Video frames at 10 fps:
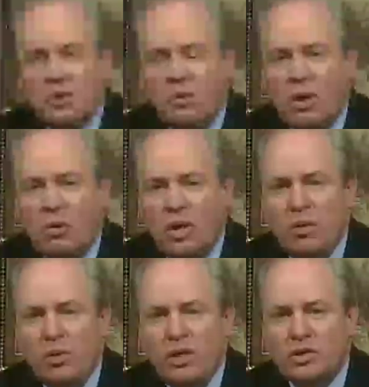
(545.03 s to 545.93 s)
Well, we,
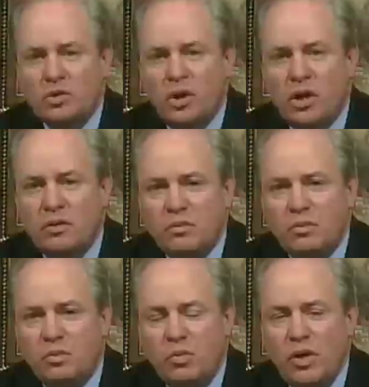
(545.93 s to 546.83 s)
we just want to
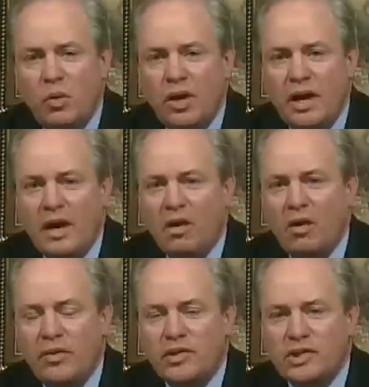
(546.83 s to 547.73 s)
we want to err
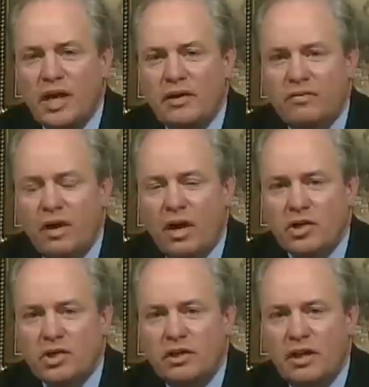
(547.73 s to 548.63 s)
on the side of
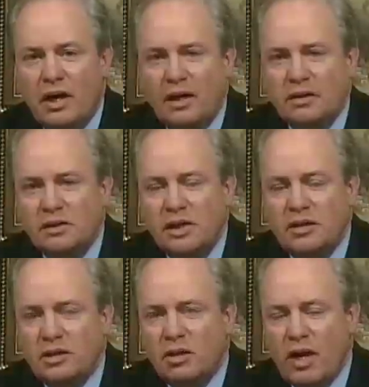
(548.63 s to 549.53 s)
caution. Uh,
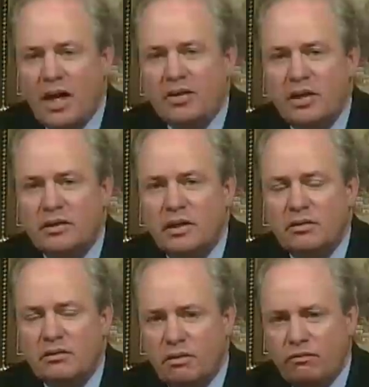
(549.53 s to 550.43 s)
it's correct that, that
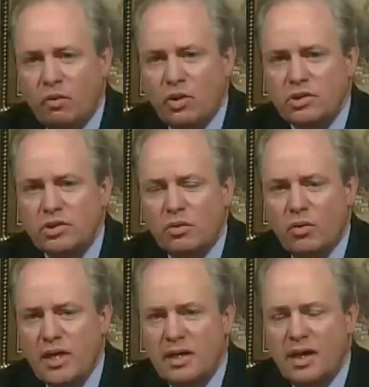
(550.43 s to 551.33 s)
the forces
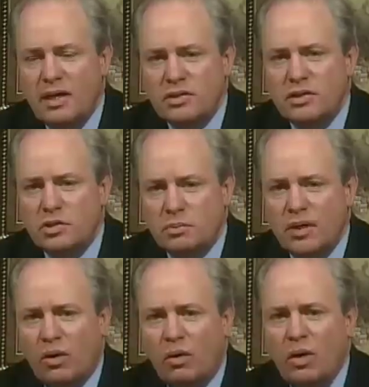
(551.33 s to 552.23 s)
arrayed against this
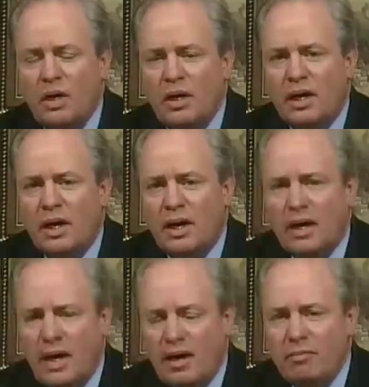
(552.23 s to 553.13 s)
bill
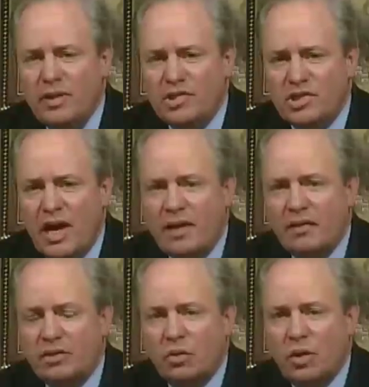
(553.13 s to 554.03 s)
uh, have been
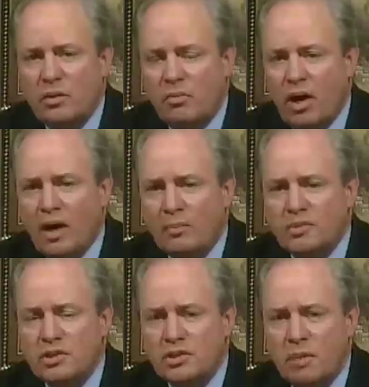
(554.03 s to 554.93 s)
silent during the
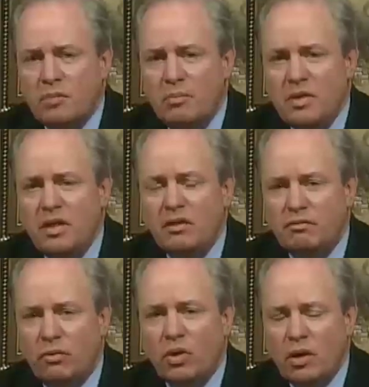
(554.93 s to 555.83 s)
markups in subcommittee and
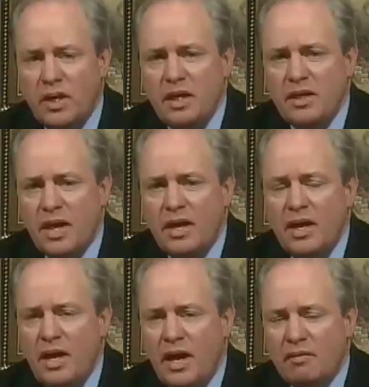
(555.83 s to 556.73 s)
full committee. They
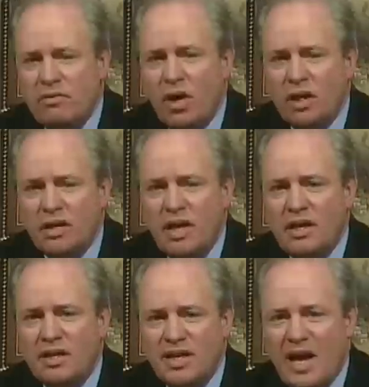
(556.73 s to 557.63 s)
have not
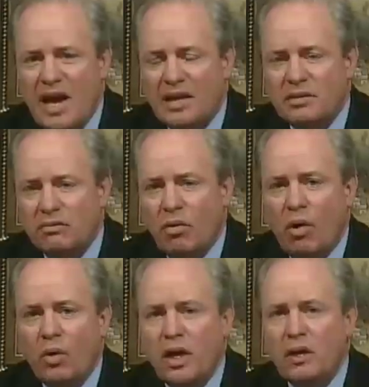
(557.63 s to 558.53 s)
taken an active
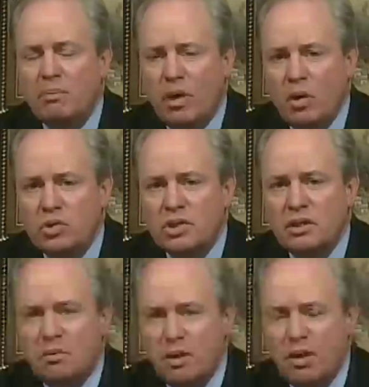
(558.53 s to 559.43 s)
role in opposing
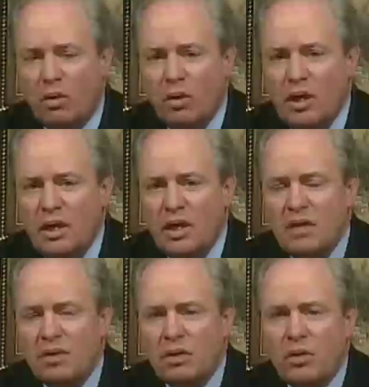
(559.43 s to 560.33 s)
the bill,
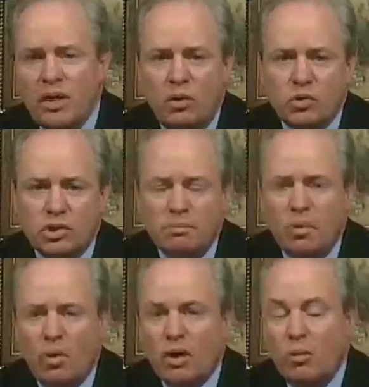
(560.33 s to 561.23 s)
even though they don't
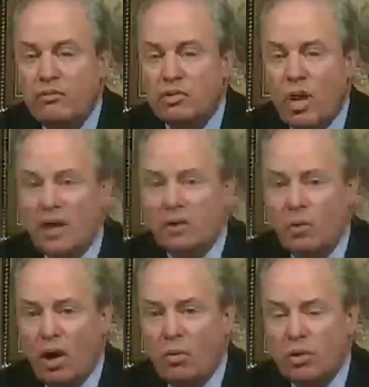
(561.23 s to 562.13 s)
support it. We've tried to
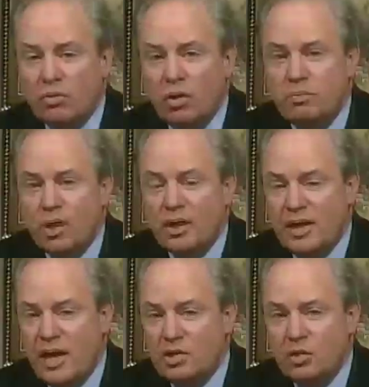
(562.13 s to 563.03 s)
work with groups like
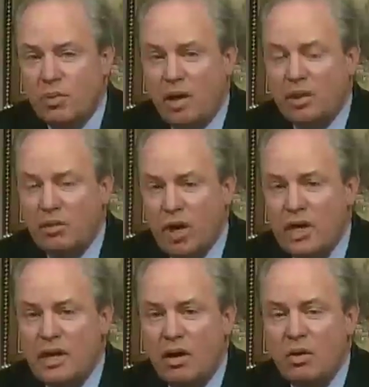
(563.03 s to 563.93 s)
National Public
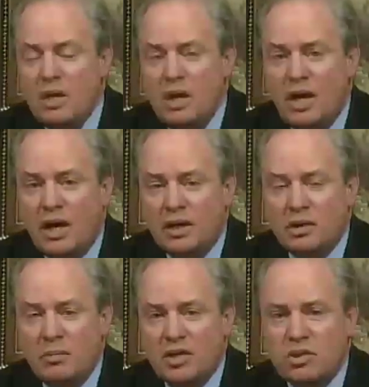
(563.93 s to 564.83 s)
Radio uh,
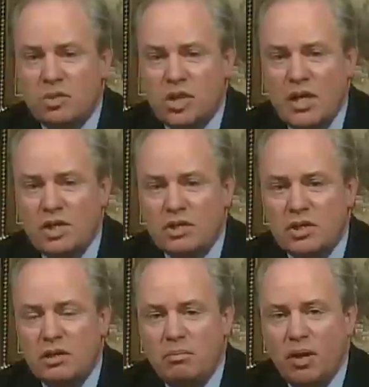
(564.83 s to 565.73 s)
to make some changes
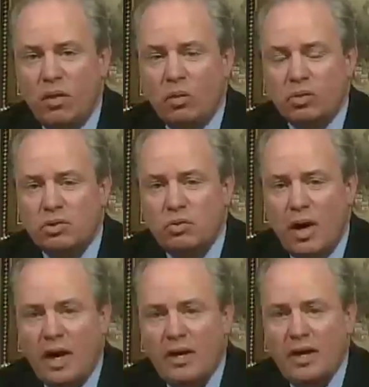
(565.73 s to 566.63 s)
in the bill to
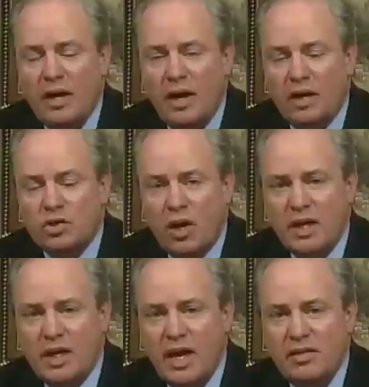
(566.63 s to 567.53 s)
uh, uh, try
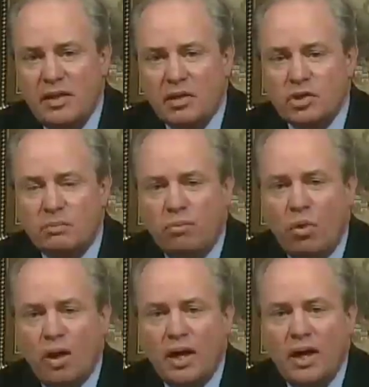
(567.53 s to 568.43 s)
to gain their
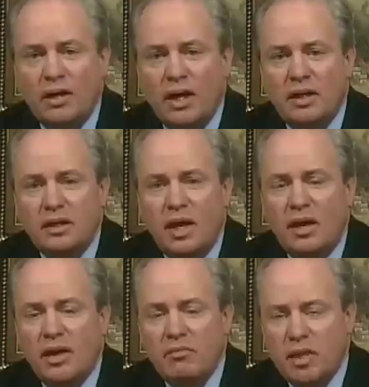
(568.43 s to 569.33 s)
support, and, and
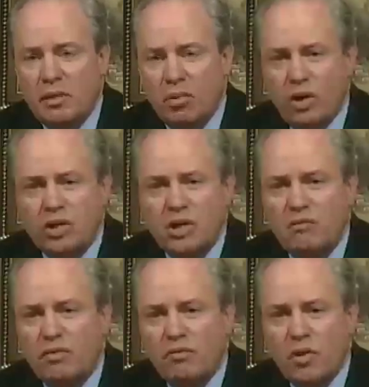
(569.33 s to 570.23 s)
uh, they've been
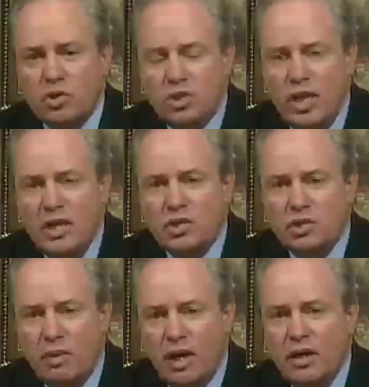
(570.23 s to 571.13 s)
appreciative of those
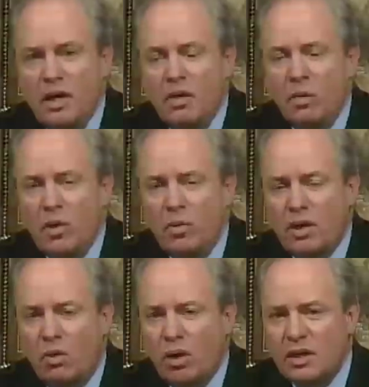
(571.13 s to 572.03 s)
changes. But we, we
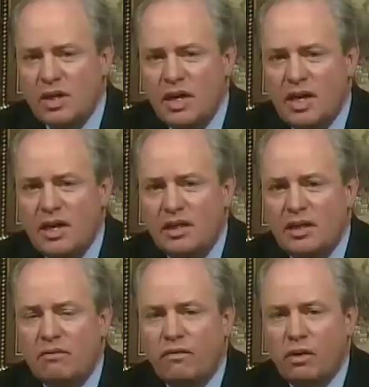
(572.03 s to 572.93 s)
don't want to take
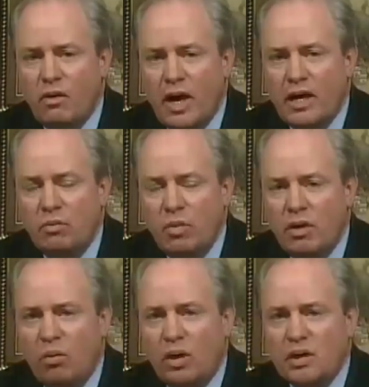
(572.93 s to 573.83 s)
anything for granted. We
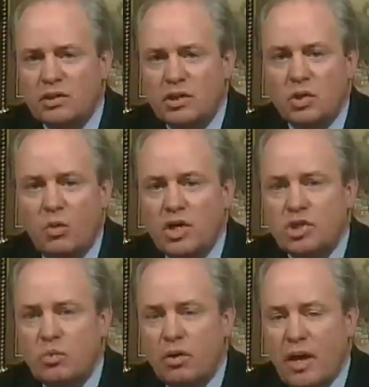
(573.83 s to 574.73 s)
don't want a
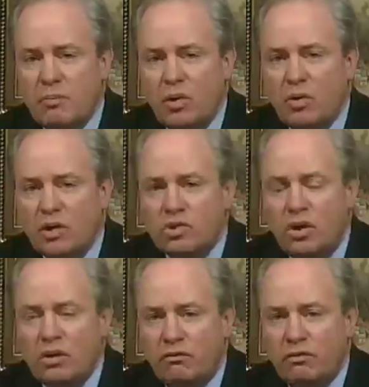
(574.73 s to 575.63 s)
situation where that bill gets
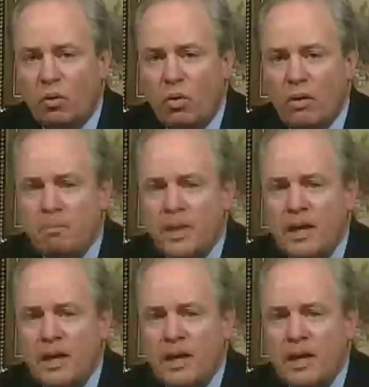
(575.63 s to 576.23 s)
on the floor.